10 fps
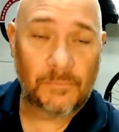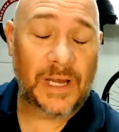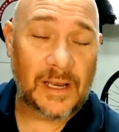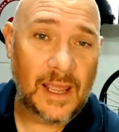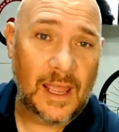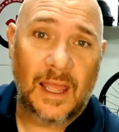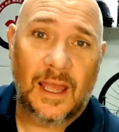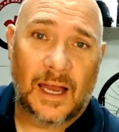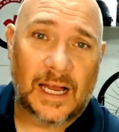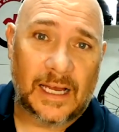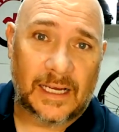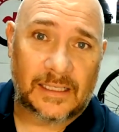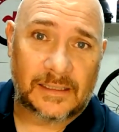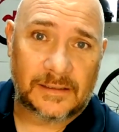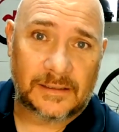But
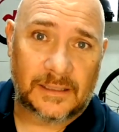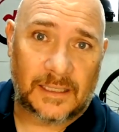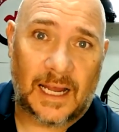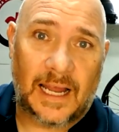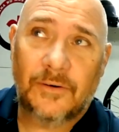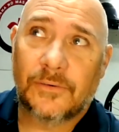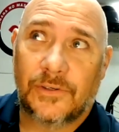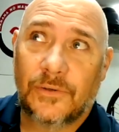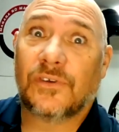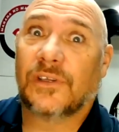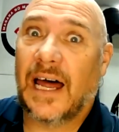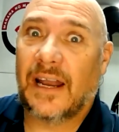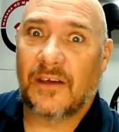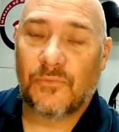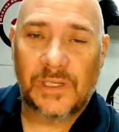I don't use a lot
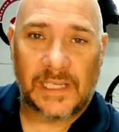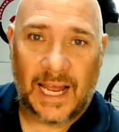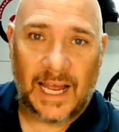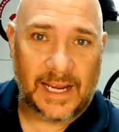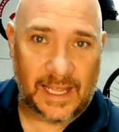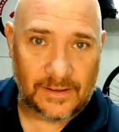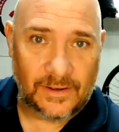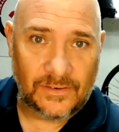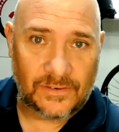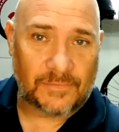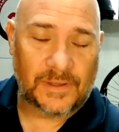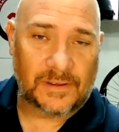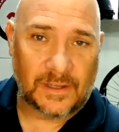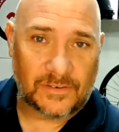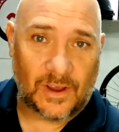of that really high-end stuff that
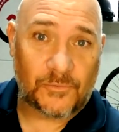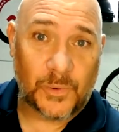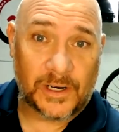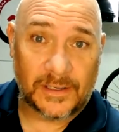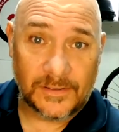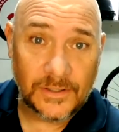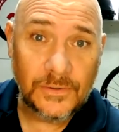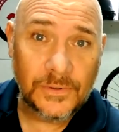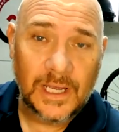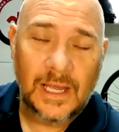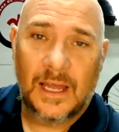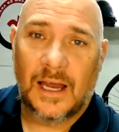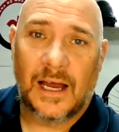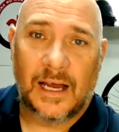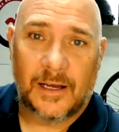the software can do.
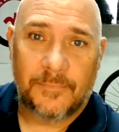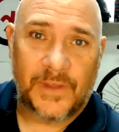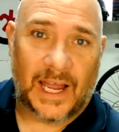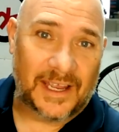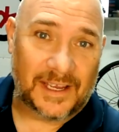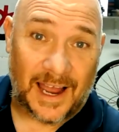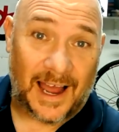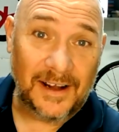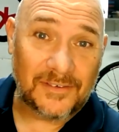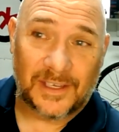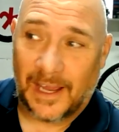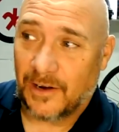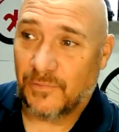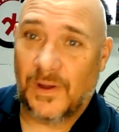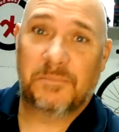I honestly kind
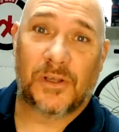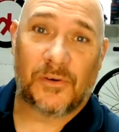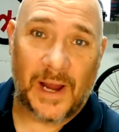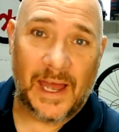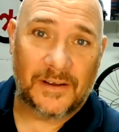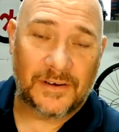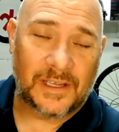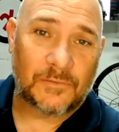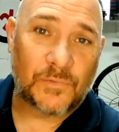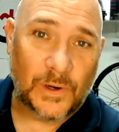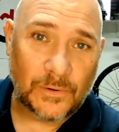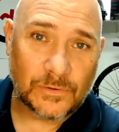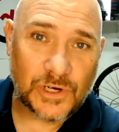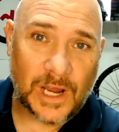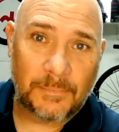of fumble around in
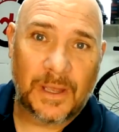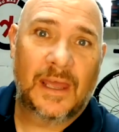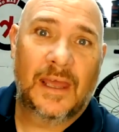Photoshop,